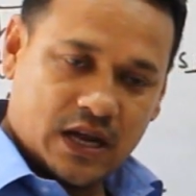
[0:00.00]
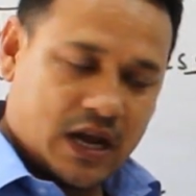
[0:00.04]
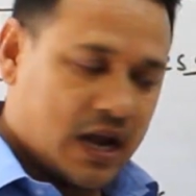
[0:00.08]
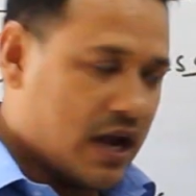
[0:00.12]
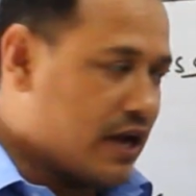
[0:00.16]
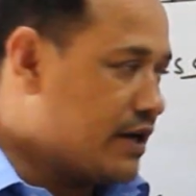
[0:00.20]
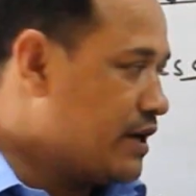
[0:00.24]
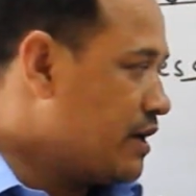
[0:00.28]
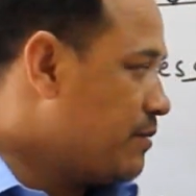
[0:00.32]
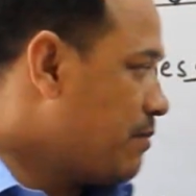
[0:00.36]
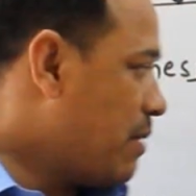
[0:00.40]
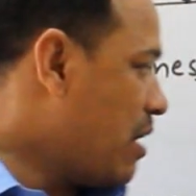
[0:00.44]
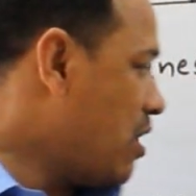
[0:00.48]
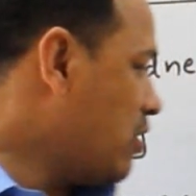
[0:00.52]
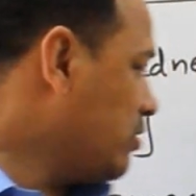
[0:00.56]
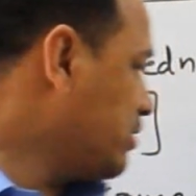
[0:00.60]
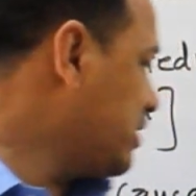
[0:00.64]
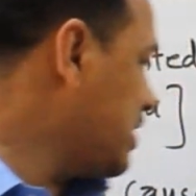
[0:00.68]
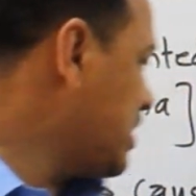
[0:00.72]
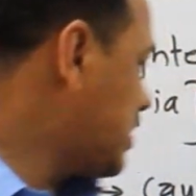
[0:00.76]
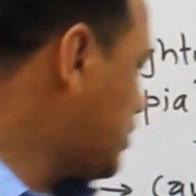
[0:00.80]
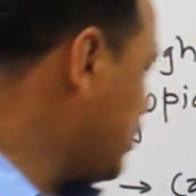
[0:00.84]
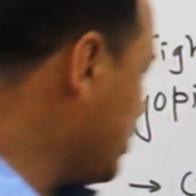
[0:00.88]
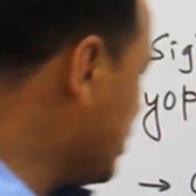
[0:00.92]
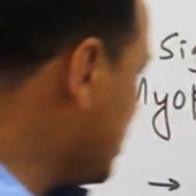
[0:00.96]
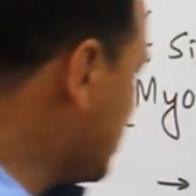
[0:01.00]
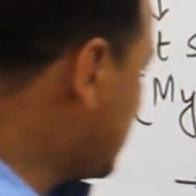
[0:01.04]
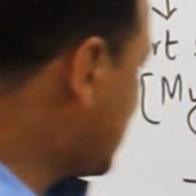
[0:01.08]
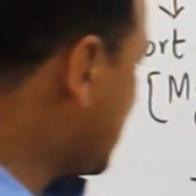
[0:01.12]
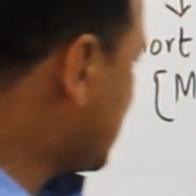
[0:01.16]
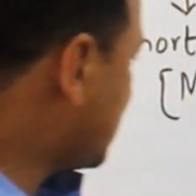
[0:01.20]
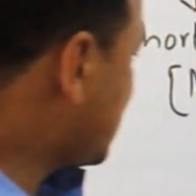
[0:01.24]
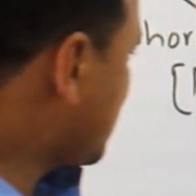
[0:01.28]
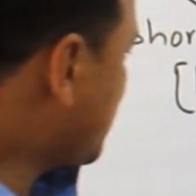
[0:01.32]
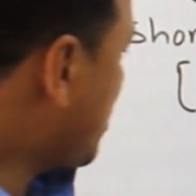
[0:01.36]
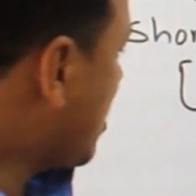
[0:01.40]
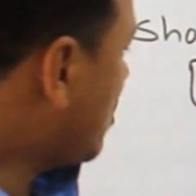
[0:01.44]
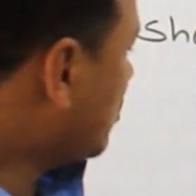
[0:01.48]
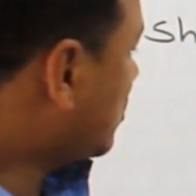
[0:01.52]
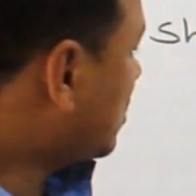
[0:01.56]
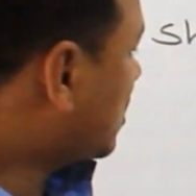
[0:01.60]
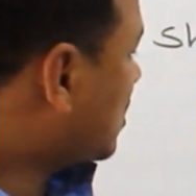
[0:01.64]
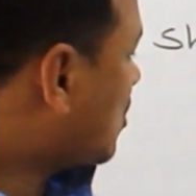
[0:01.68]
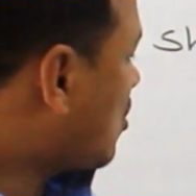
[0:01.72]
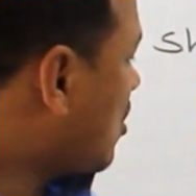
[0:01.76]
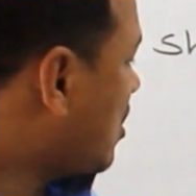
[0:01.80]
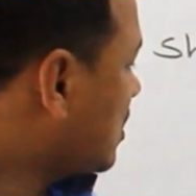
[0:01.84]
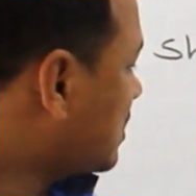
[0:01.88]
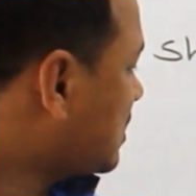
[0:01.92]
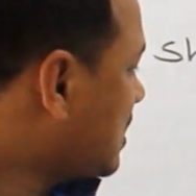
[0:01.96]
And about this we discuss about
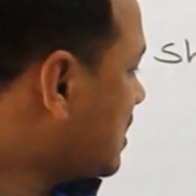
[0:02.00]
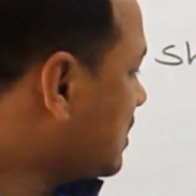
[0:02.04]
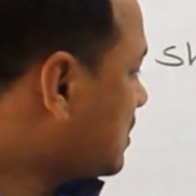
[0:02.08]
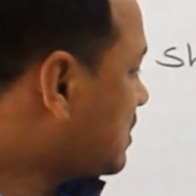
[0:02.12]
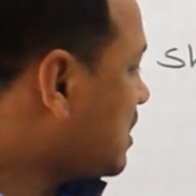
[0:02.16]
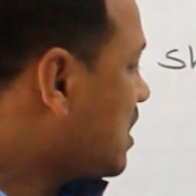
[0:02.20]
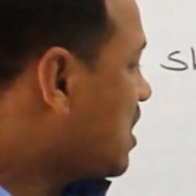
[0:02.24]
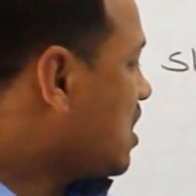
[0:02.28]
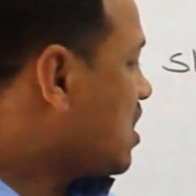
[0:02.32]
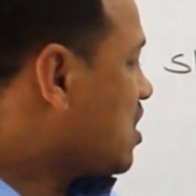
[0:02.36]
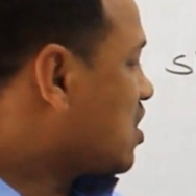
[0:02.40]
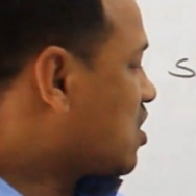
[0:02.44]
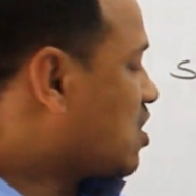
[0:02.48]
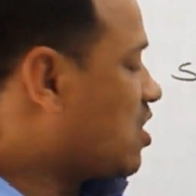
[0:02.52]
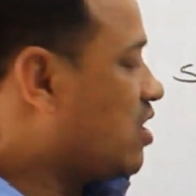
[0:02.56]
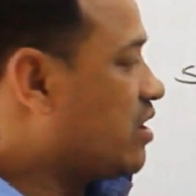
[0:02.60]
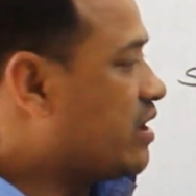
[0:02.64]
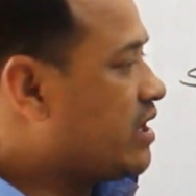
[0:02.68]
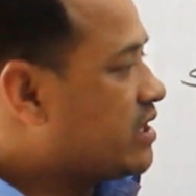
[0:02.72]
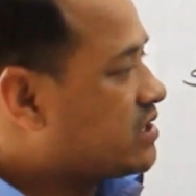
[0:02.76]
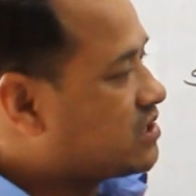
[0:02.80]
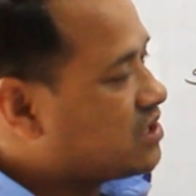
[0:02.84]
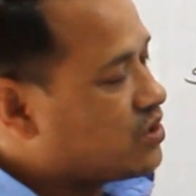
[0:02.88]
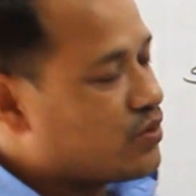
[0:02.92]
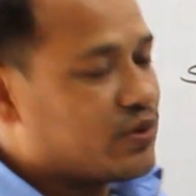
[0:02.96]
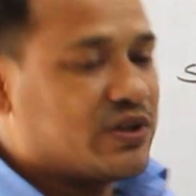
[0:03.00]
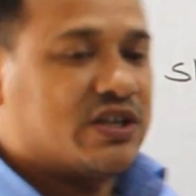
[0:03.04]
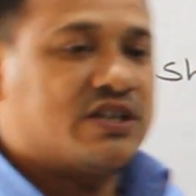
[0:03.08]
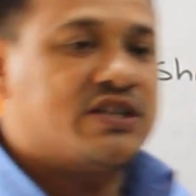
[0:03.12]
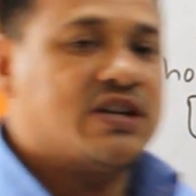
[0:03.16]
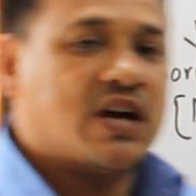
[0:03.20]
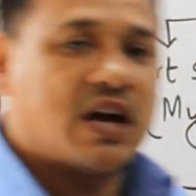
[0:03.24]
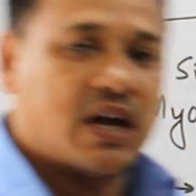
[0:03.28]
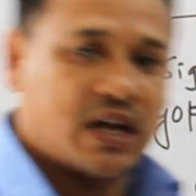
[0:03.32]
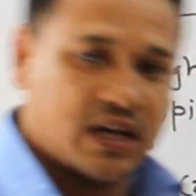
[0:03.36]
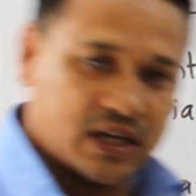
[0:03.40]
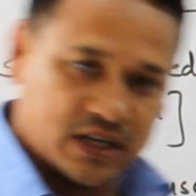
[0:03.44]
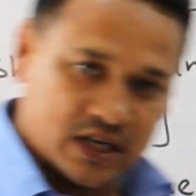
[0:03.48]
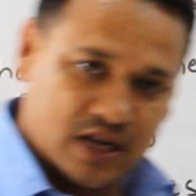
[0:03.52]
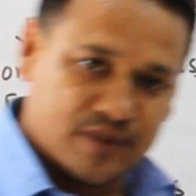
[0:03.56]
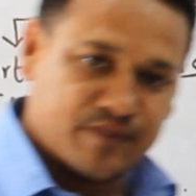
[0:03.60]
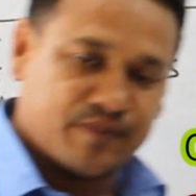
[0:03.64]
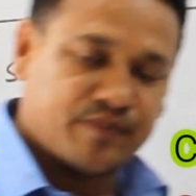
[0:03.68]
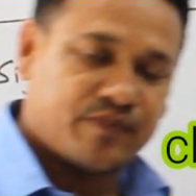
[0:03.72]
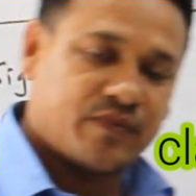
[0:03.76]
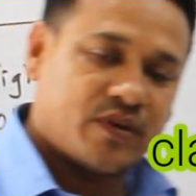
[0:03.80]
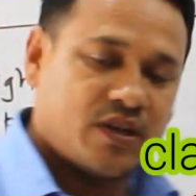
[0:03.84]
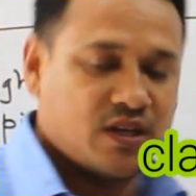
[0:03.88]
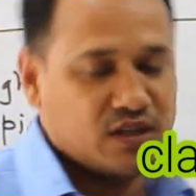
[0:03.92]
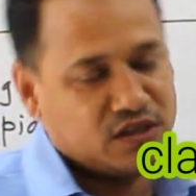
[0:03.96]
the causes, correction with diagram
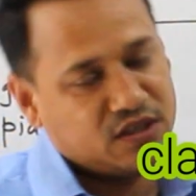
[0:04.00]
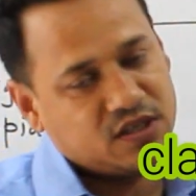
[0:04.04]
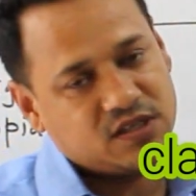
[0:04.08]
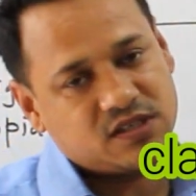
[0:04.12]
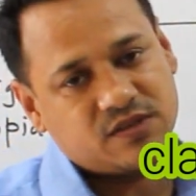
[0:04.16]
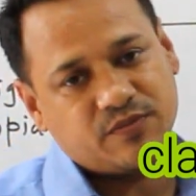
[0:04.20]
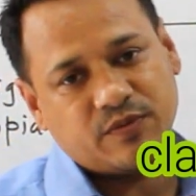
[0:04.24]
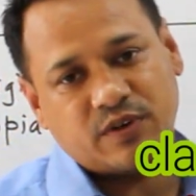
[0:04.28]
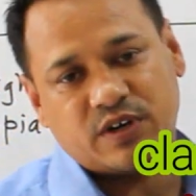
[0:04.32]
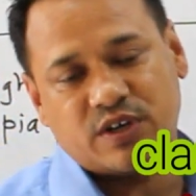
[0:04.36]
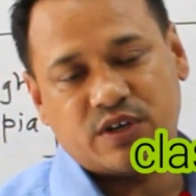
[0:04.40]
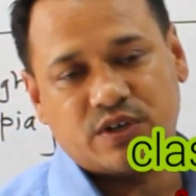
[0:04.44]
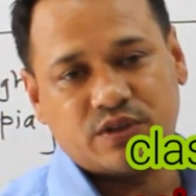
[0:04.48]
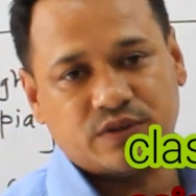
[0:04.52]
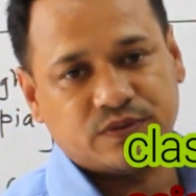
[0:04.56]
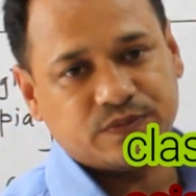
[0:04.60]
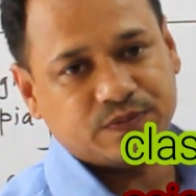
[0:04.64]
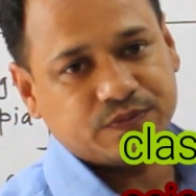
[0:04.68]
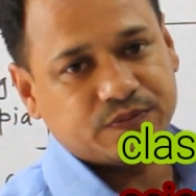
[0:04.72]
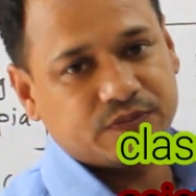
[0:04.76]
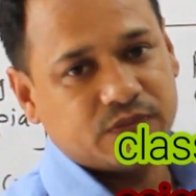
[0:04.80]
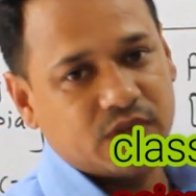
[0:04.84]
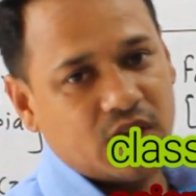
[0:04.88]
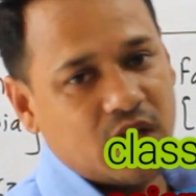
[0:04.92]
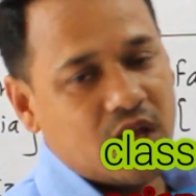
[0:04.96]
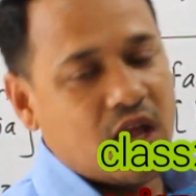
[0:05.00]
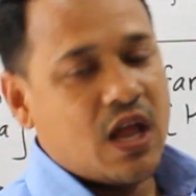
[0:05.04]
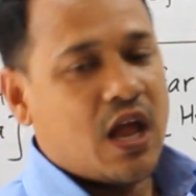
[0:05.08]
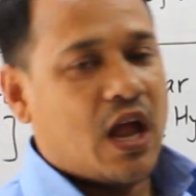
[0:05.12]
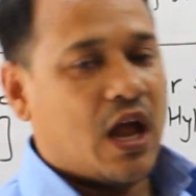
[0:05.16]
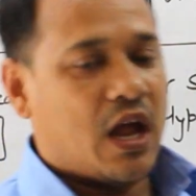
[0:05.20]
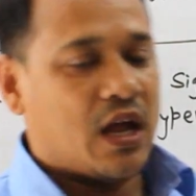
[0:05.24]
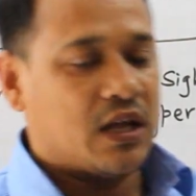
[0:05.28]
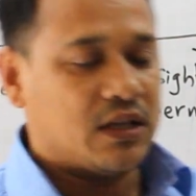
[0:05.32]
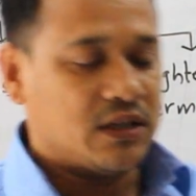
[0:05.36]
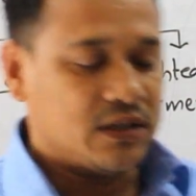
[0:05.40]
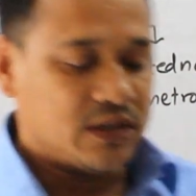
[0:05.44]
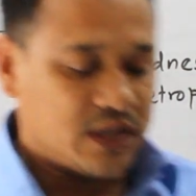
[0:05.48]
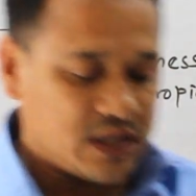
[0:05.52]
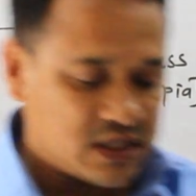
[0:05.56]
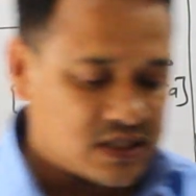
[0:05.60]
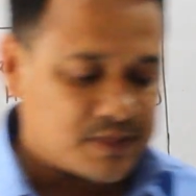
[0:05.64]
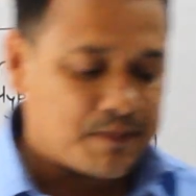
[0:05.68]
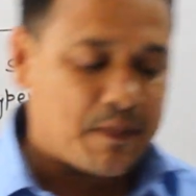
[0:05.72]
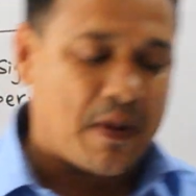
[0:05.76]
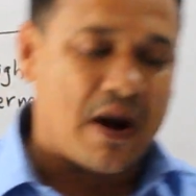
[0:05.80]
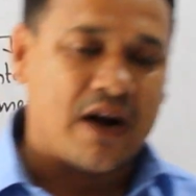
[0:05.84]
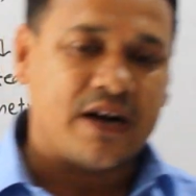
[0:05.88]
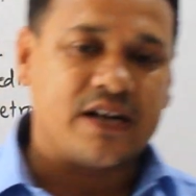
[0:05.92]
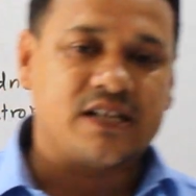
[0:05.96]
in this video. And
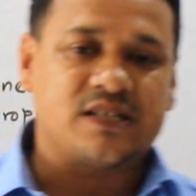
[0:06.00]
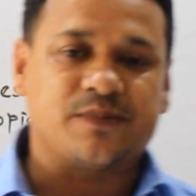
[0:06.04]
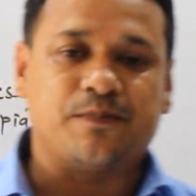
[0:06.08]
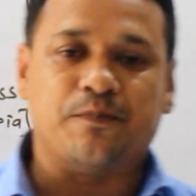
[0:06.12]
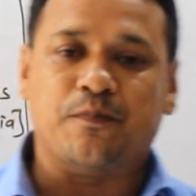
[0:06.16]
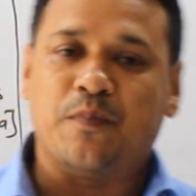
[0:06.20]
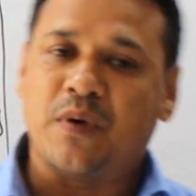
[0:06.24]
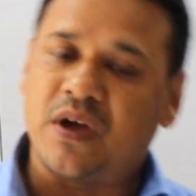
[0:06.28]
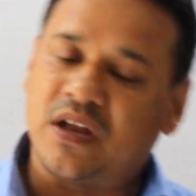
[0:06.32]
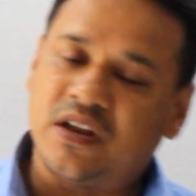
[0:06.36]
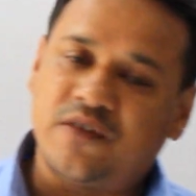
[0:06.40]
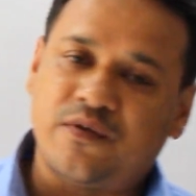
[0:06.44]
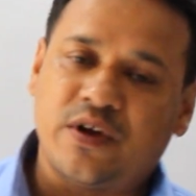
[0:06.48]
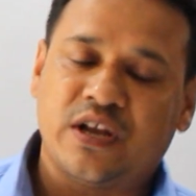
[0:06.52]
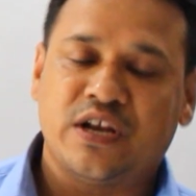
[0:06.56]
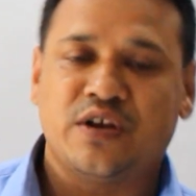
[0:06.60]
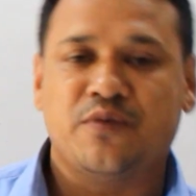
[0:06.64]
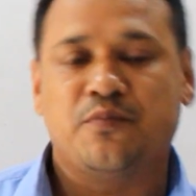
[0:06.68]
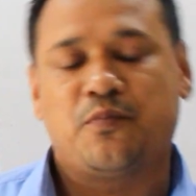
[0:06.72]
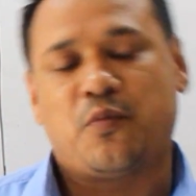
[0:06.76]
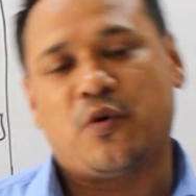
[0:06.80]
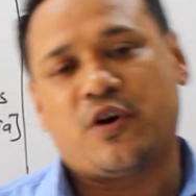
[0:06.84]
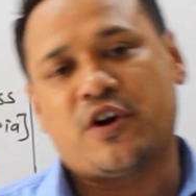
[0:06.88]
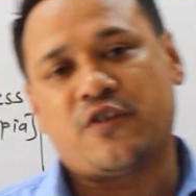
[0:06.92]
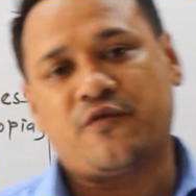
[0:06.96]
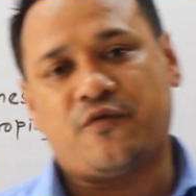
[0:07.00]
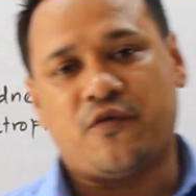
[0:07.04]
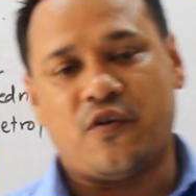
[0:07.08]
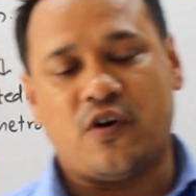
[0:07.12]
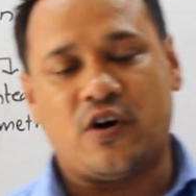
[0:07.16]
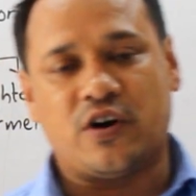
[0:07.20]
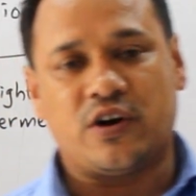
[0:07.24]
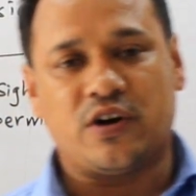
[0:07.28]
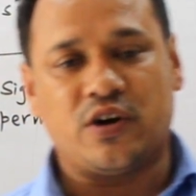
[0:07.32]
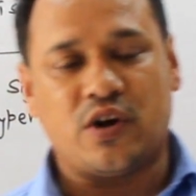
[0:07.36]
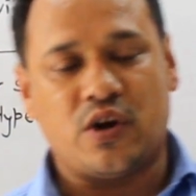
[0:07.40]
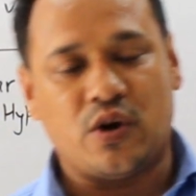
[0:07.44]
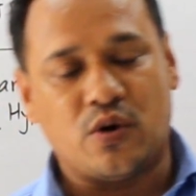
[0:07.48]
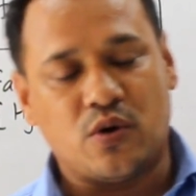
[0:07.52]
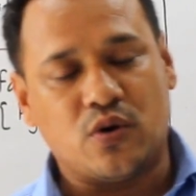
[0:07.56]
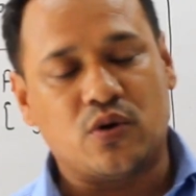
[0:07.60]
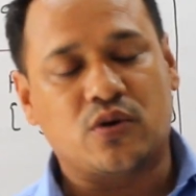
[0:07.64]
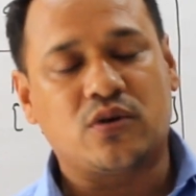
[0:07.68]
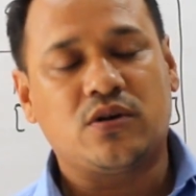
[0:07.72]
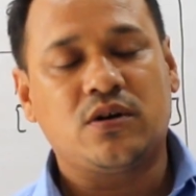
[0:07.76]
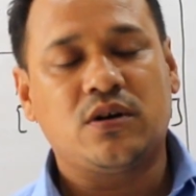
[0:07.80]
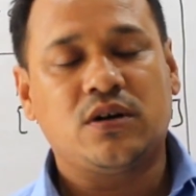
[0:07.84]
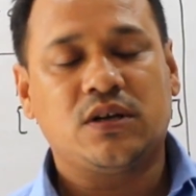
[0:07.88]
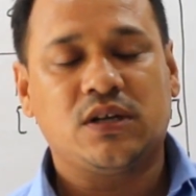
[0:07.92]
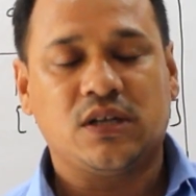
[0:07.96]
this part is very important for
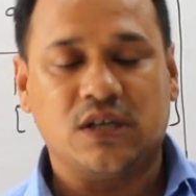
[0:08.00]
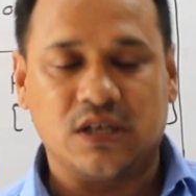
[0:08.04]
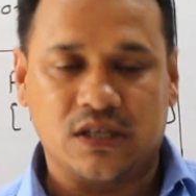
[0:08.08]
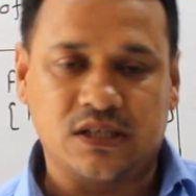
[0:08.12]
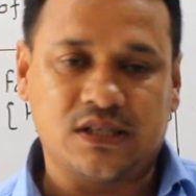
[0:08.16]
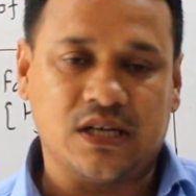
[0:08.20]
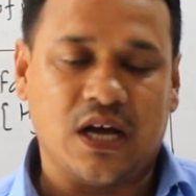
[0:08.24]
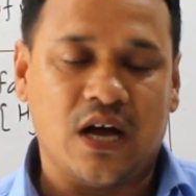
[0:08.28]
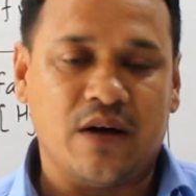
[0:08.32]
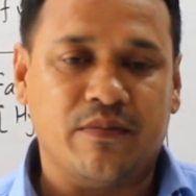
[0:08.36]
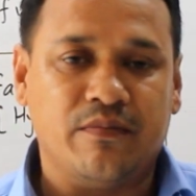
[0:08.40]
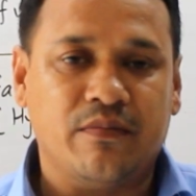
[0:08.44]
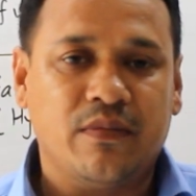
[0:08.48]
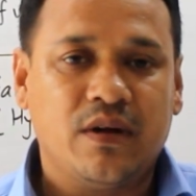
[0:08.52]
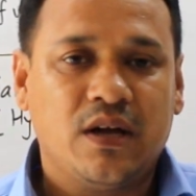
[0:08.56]
your exam.